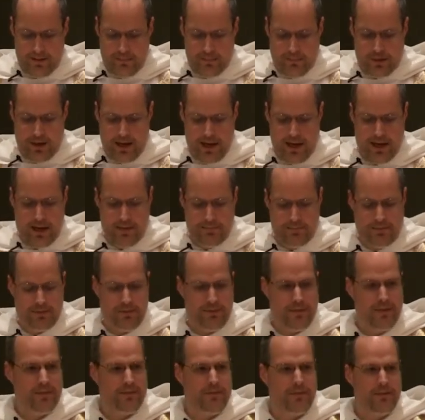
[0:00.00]
Perhaps
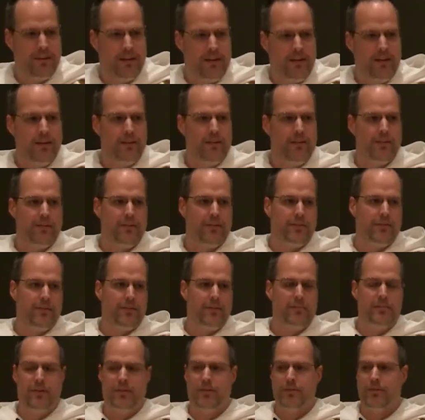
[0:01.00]
this is
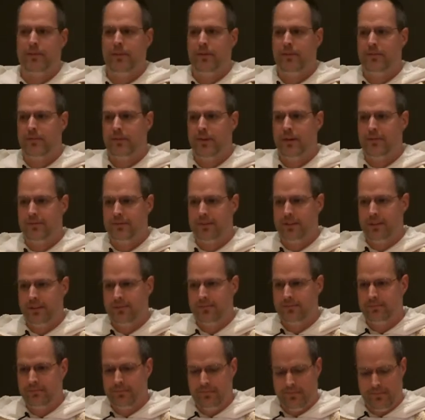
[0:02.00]
the mystery of suffering.
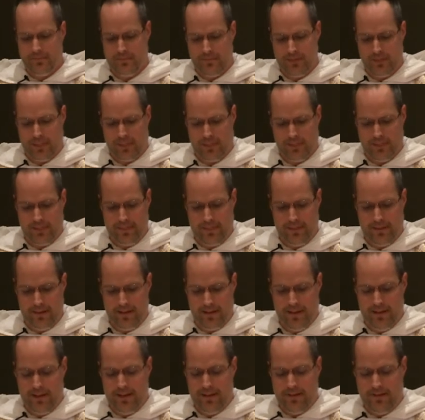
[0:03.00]

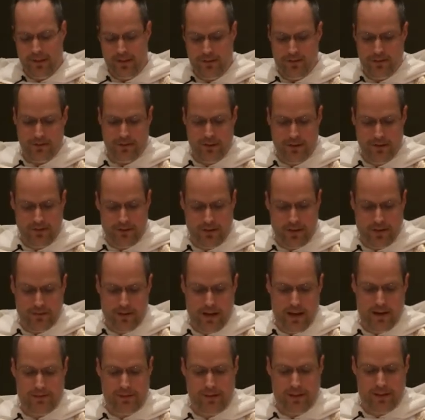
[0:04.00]
St. Teresa of
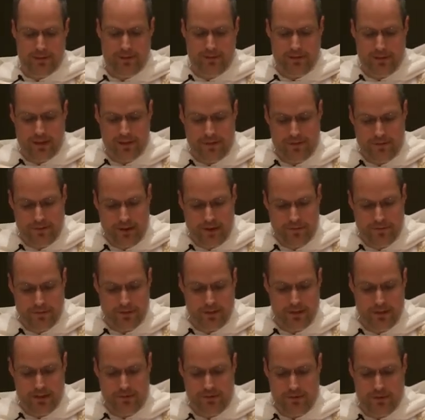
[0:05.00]
Avila said,
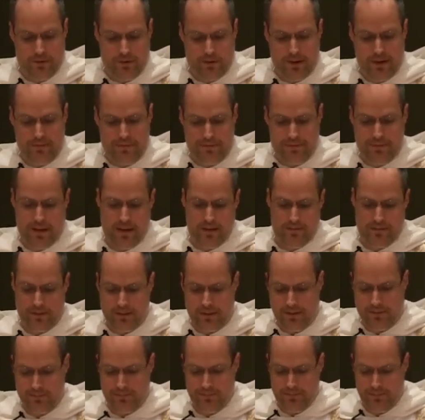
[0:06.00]
"Suffering is a great
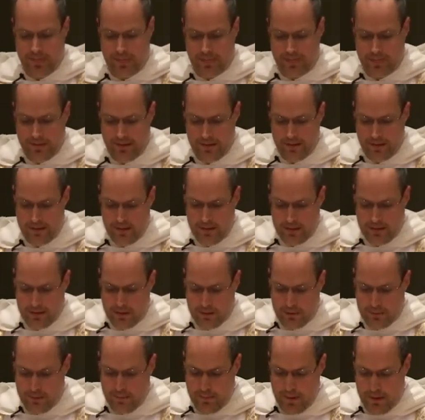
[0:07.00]
favor.
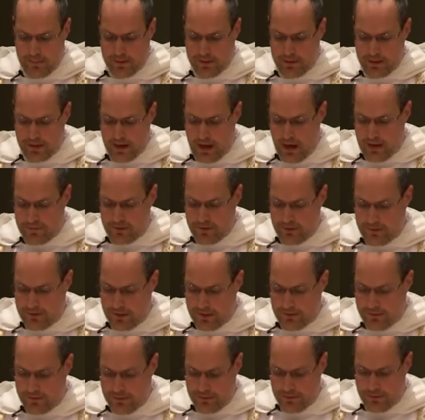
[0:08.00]
Remember that
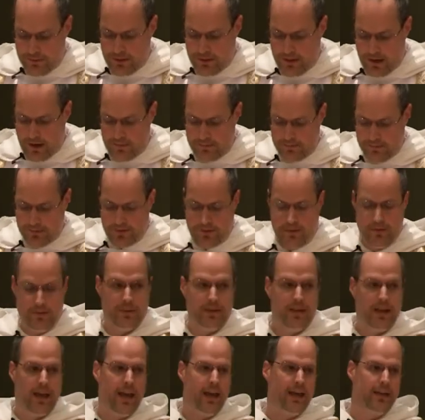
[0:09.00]
everything soon comes
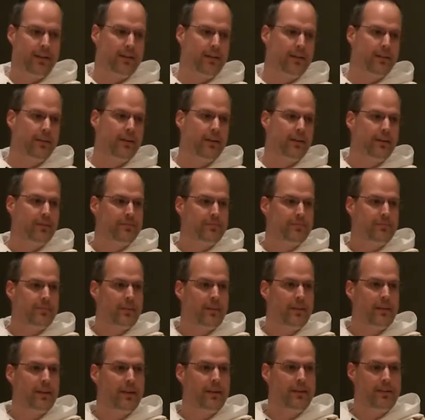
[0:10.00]
to an end,
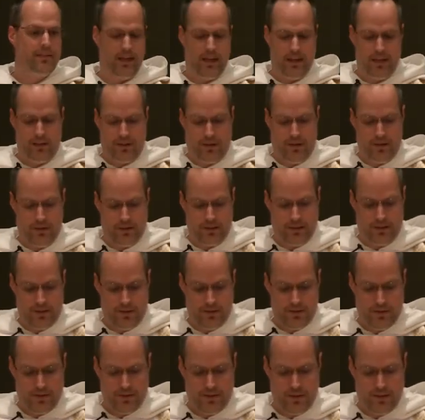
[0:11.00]
and take
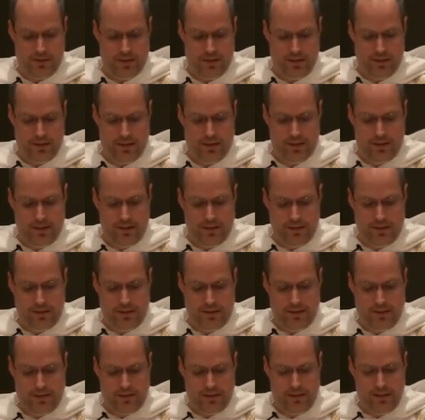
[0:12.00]
courage.
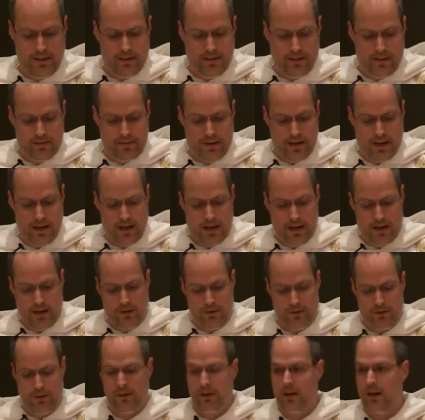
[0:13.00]
Think of
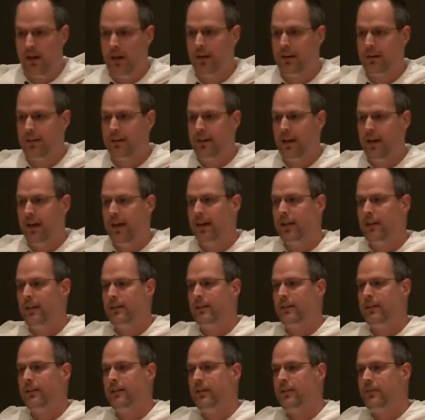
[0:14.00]
how our
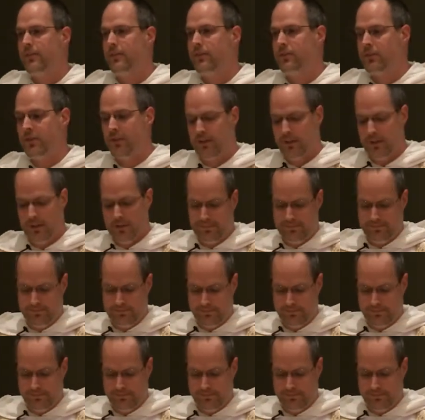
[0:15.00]
gain is eternal."